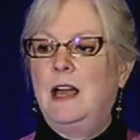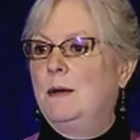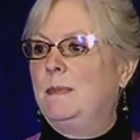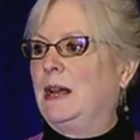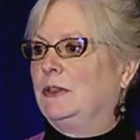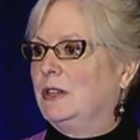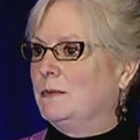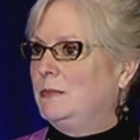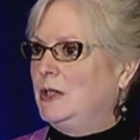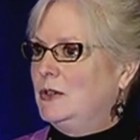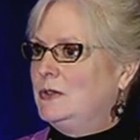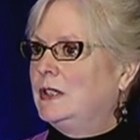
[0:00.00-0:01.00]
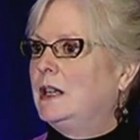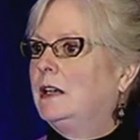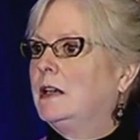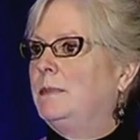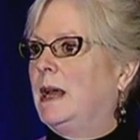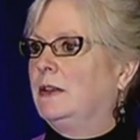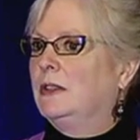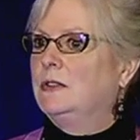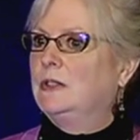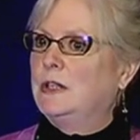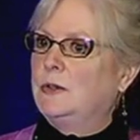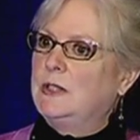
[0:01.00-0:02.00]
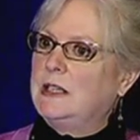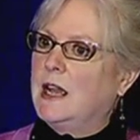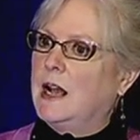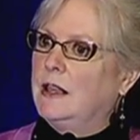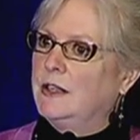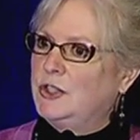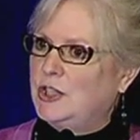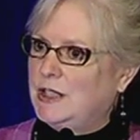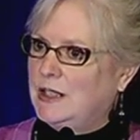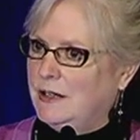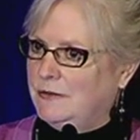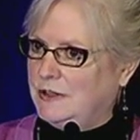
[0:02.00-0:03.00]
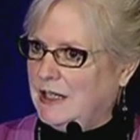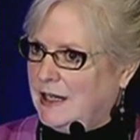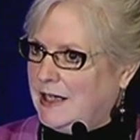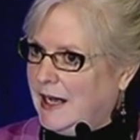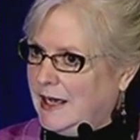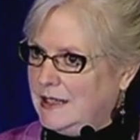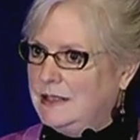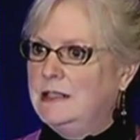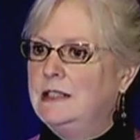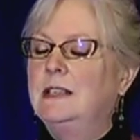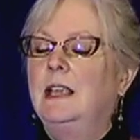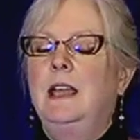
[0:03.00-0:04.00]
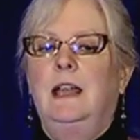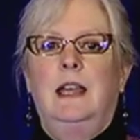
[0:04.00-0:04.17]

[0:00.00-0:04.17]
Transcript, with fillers: about their music, about the sociology of deadheads.